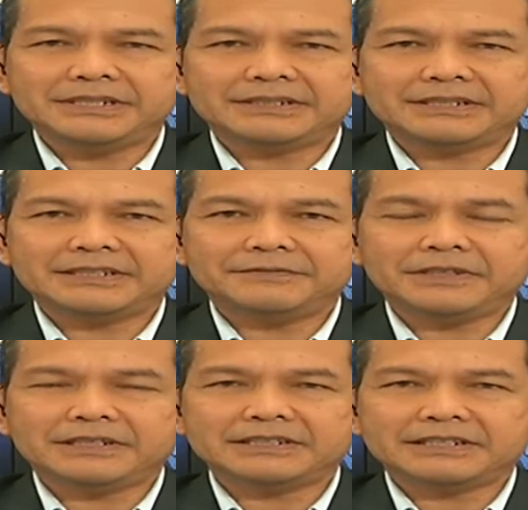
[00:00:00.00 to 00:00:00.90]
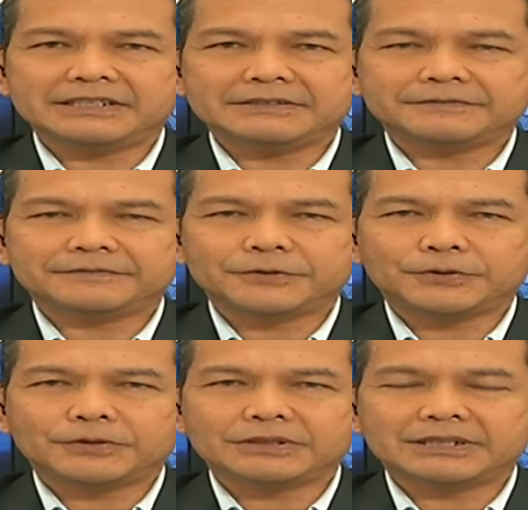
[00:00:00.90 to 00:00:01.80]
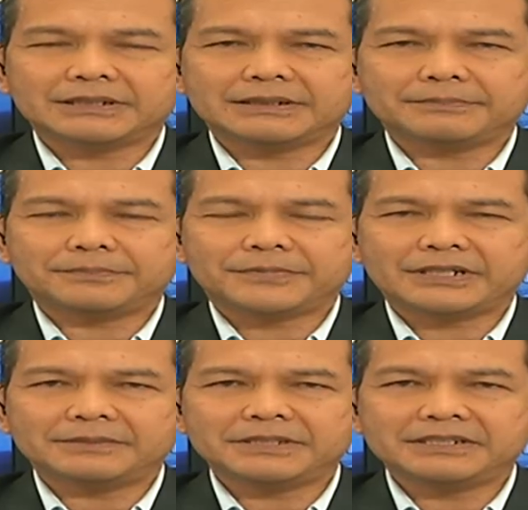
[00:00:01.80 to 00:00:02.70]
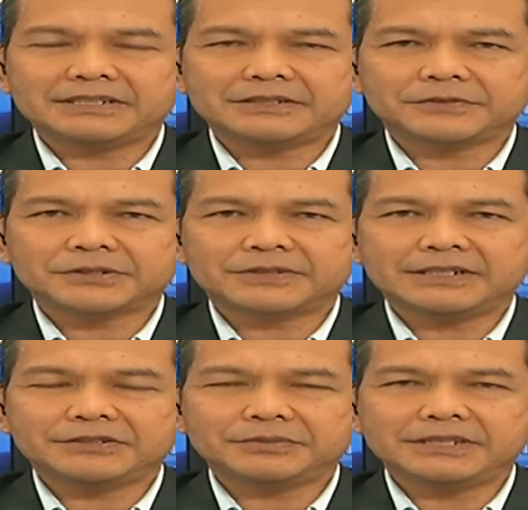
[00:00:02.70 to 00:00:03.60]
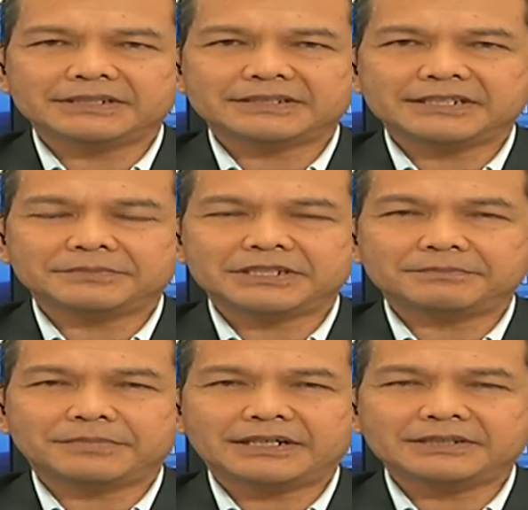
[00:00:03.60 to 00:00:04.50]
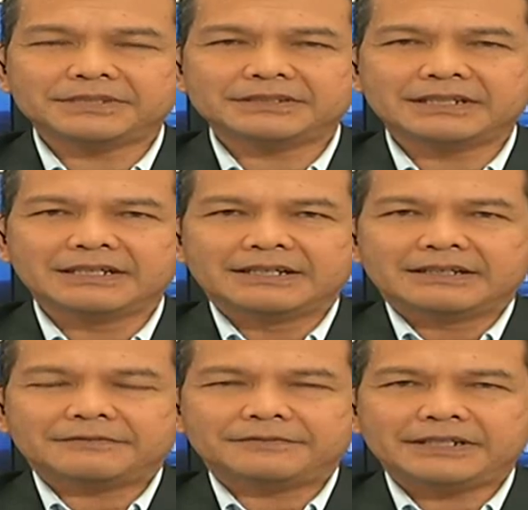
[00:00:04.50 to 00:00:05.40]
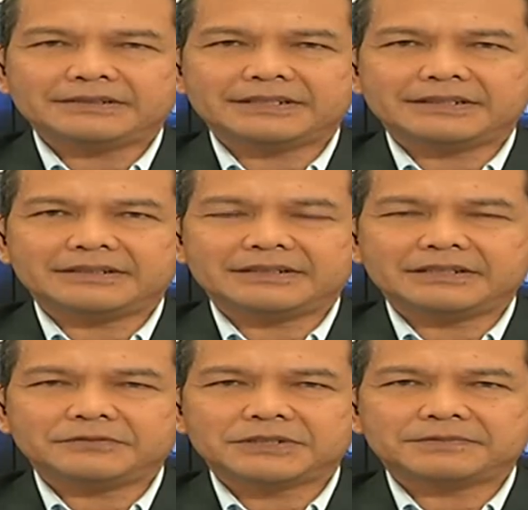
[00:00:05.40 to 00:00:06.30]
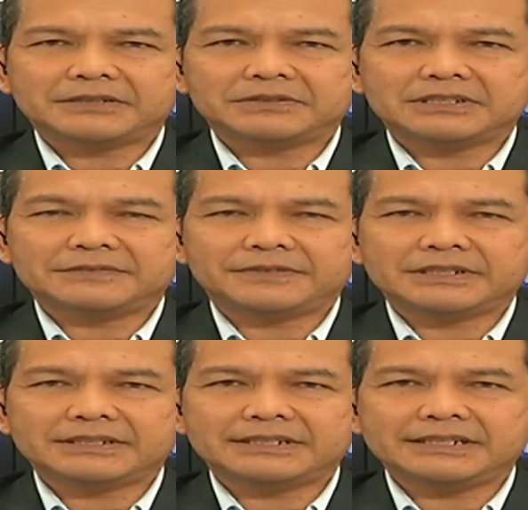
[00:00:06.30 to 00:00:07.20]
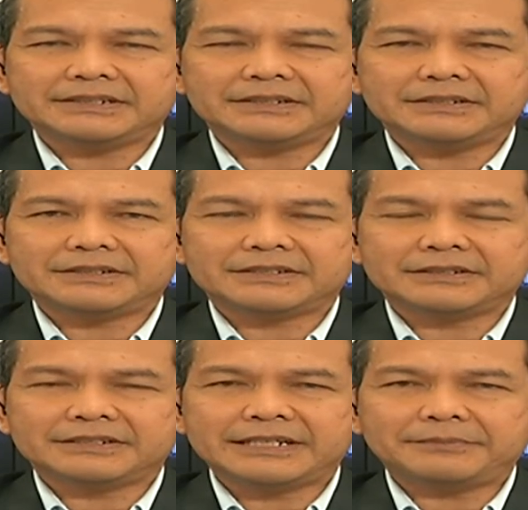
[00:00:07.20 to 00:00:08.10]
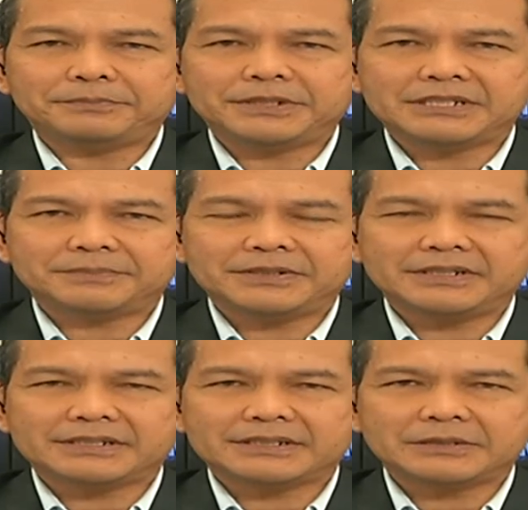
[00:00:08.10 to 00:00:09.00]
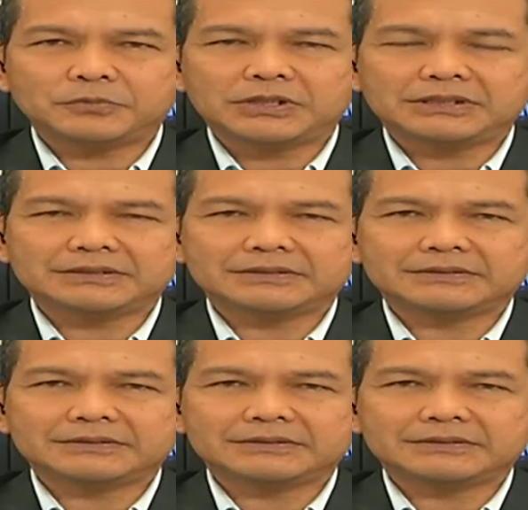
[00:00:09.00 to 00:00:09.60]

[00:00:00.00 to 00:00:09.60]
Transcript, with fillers: be significant enough for the Prime Minister of Australia to make a statement in Parliament. The fact that nothing was found on the first day, did it dampen spirits somewhat?